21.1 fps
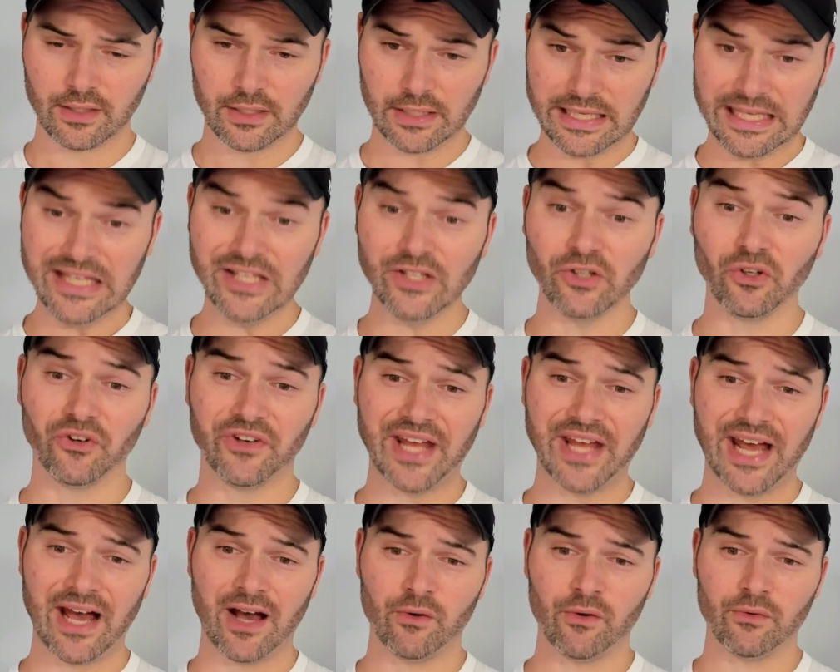heel
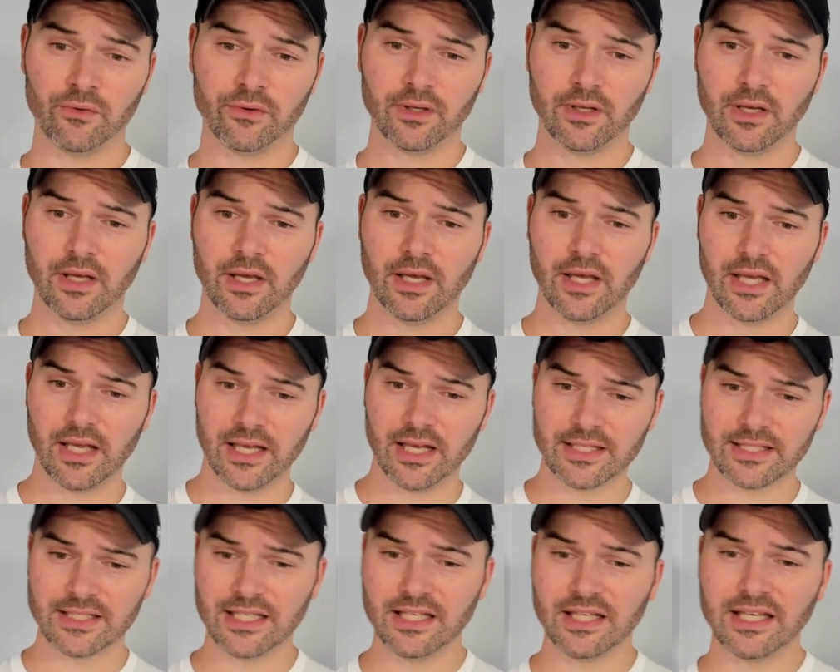down,
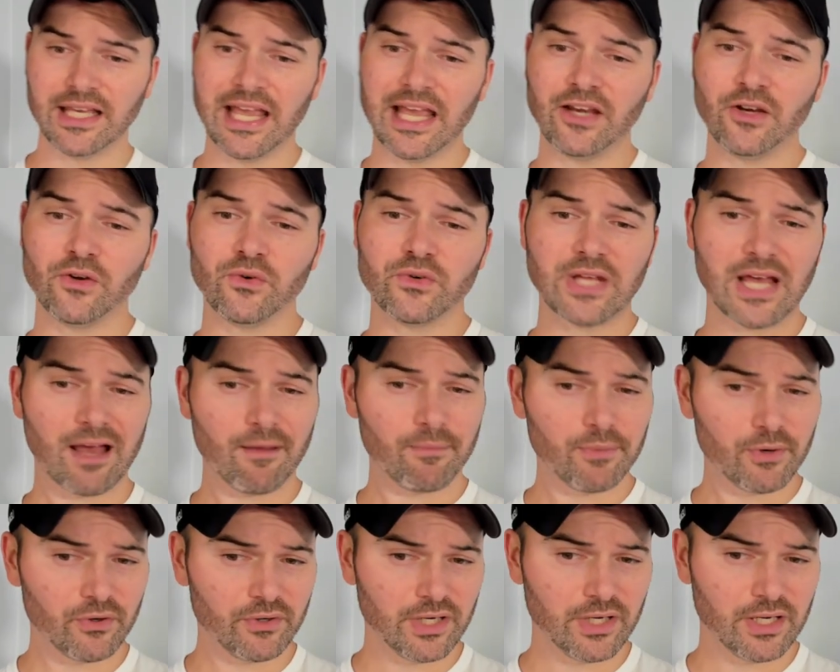and see, can you
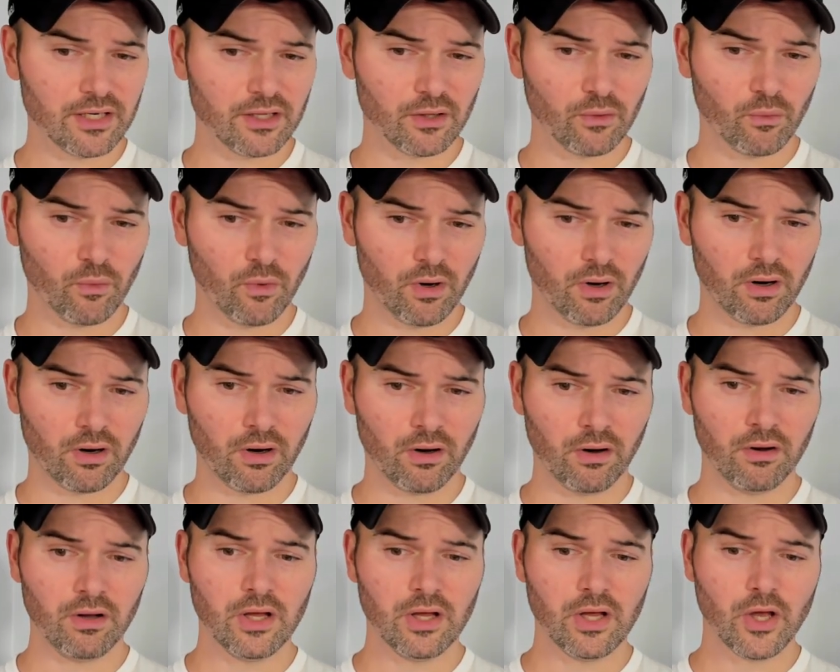tap your knee to the
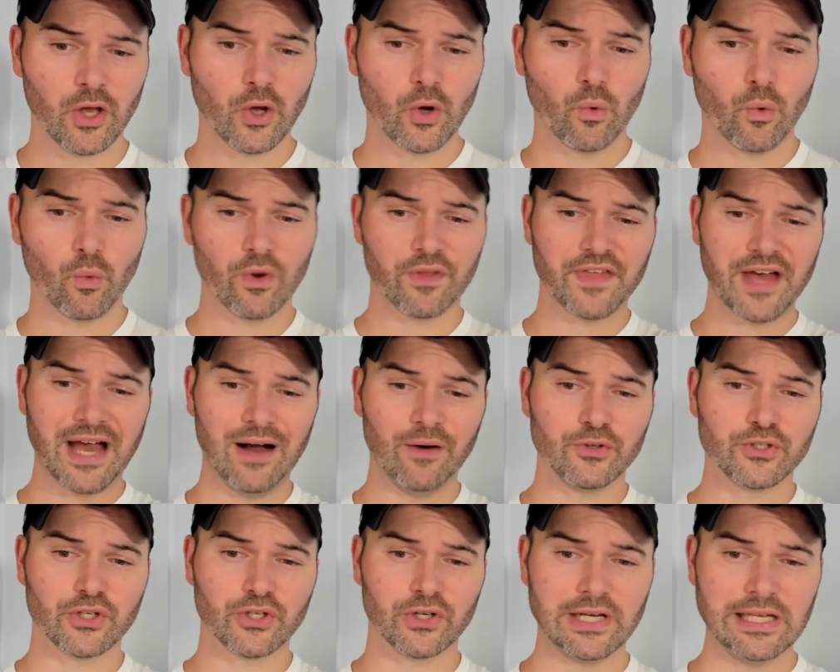wall
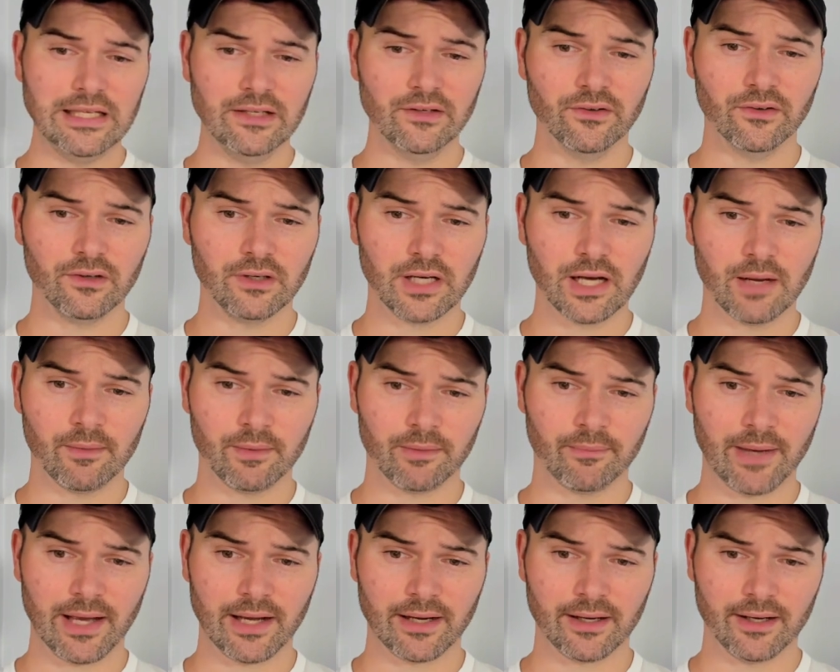without your heel
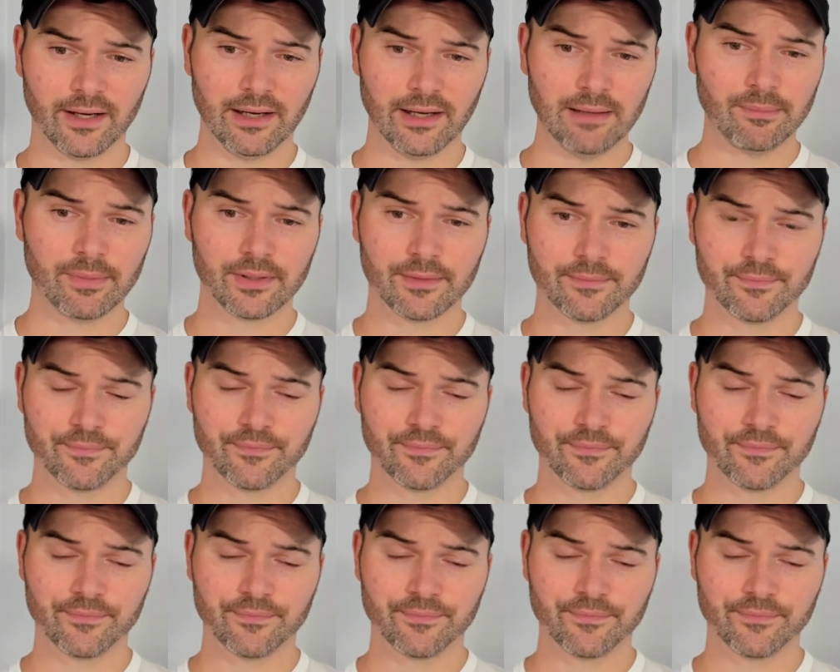coming back up?